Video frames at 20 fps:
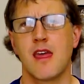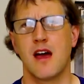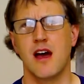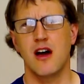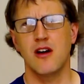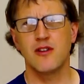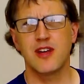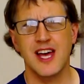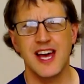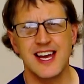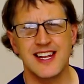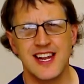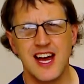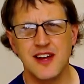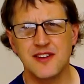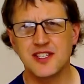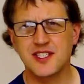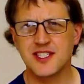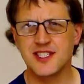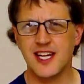Okay, now
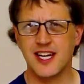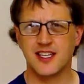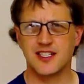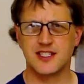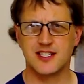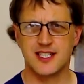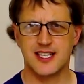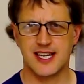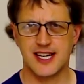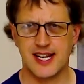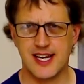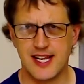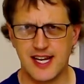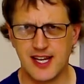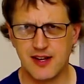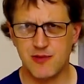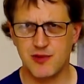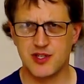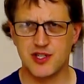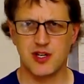this next technique
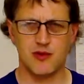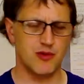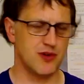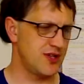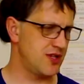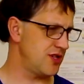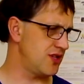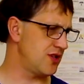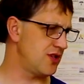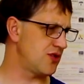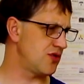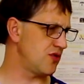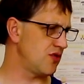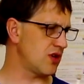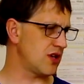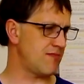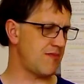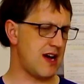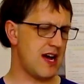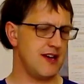which I wanted to talk
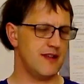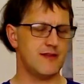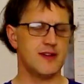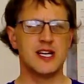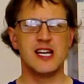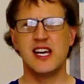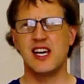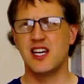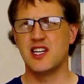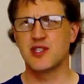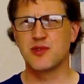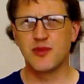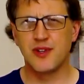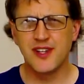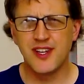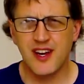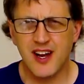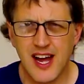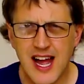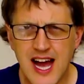about is one
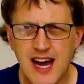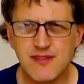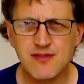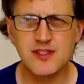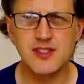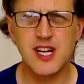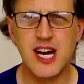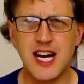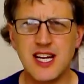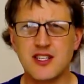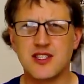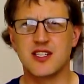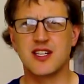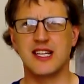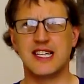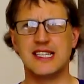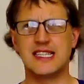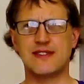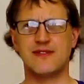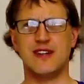that I haven't
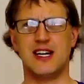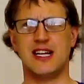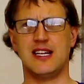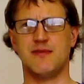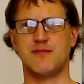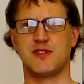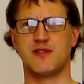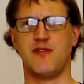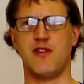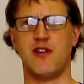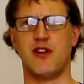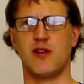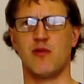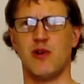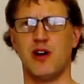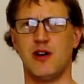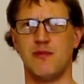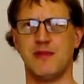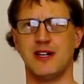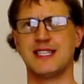actually developed very
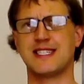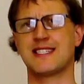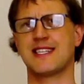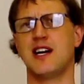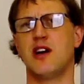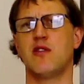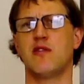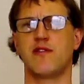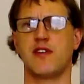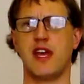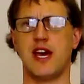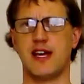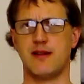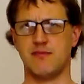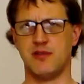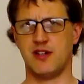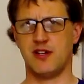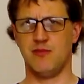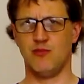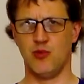well myself yet,
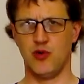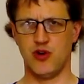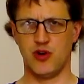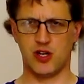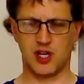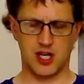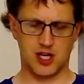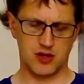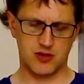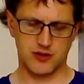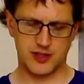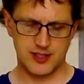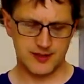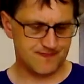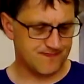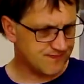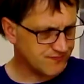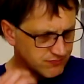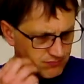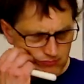but I'm working on it.
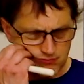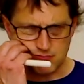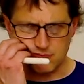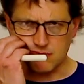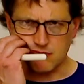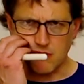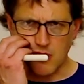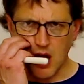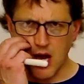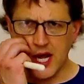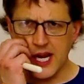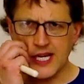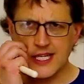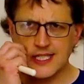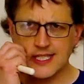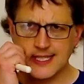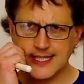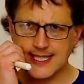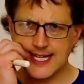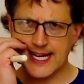And
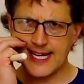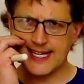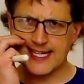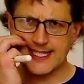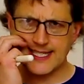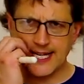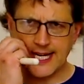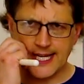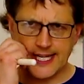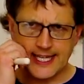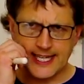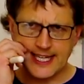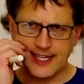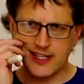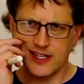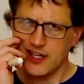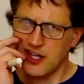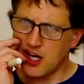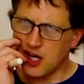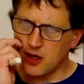it's a technique
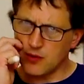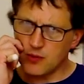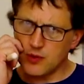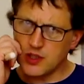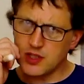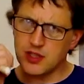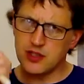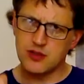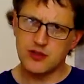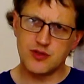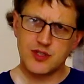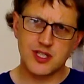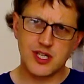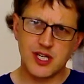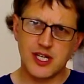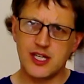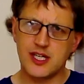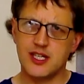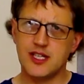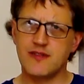that I would use
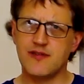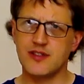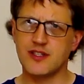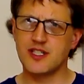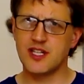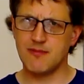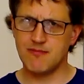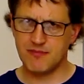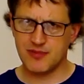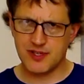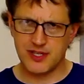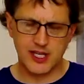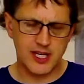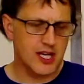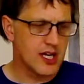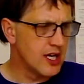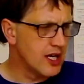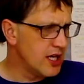for timpani.